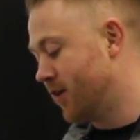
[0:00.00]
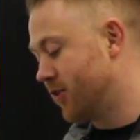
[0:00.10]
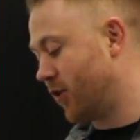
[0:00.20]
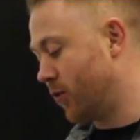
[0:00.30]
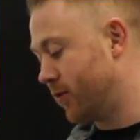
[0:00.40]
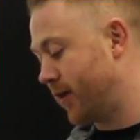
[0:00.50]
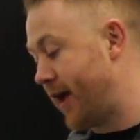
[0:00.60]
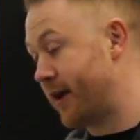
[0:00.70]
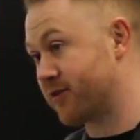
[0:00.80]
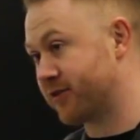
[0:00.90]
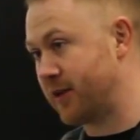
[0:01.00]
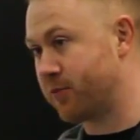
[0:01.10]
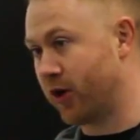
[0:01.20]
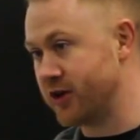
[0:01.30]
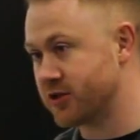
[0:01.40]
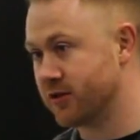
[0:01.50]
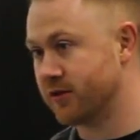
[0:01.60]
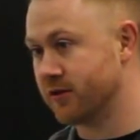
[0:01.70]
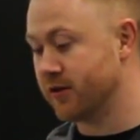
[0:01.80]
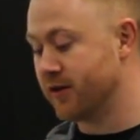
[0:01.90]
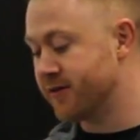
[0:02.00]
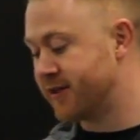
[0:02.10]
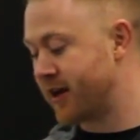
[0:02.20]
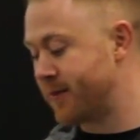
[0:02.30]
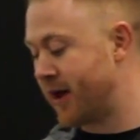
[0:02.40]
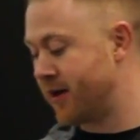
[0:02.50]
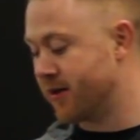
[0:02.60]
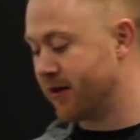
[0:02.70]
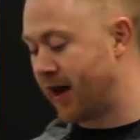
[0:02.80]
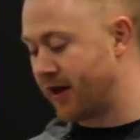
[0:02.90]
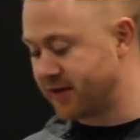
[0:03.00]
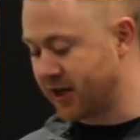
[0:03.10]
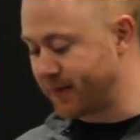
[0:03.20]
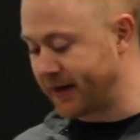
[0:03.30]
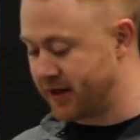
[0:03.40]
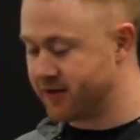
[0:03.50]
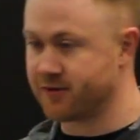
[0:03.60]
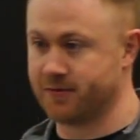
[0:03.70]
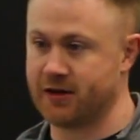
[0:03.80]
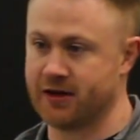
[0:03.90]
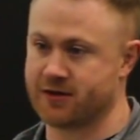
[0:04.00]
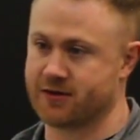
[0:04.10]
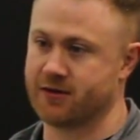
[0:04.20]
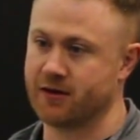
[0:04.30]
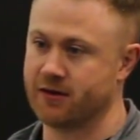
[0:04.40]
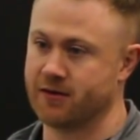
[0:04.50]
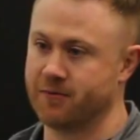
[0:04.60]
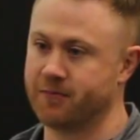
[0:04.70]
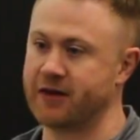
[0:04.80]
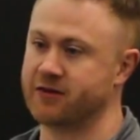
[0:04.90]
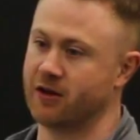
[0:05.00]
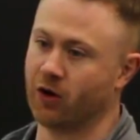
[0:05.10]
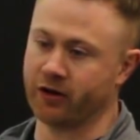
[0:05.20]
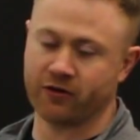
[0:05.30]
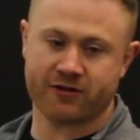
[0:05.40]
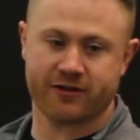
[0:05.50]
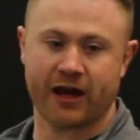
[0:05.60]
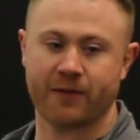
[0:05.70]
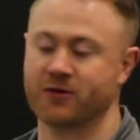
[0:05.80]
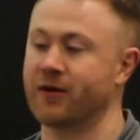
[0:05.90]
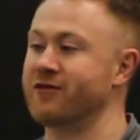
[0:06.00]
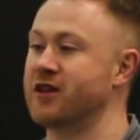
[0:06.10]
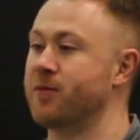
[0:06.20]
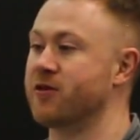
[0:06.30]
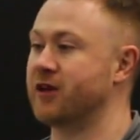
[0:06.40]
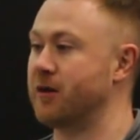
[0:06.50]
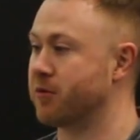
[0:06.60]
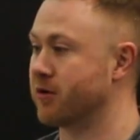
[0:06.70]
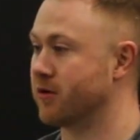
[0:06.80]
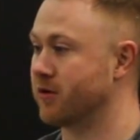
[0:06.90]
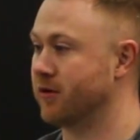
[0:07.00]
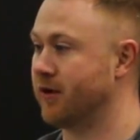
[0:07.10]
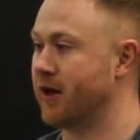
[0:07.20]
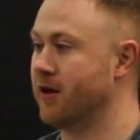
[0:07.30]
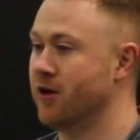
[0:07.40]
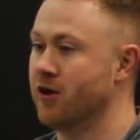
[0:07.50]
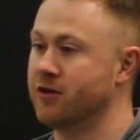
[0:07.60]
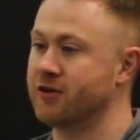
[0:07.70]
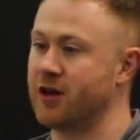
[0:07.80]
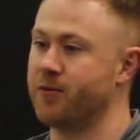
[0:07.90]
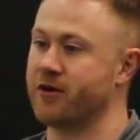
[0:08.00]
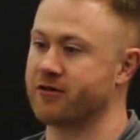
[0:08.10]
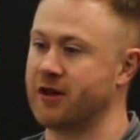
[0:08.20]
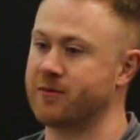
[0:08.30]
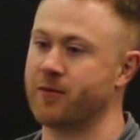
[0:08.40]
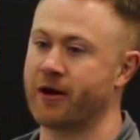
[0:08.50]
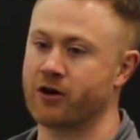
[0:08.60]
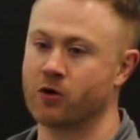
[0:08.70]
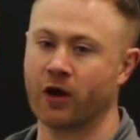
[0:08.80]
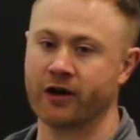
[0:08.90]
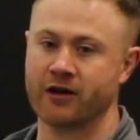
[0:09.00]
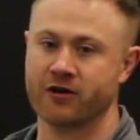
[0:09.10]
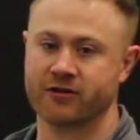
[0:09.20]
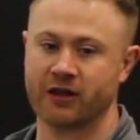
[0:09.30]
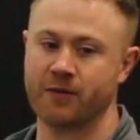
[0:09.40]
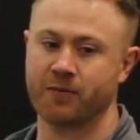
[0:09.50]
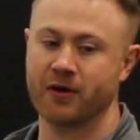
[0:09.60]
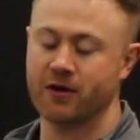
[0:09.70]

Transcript: So 8 hours of sleep per night. ZMA, zinc and magnesium, basically all it does is it helps you have a deeper sleep. Okay? The deeper your sleep, the better your quality of your sleep,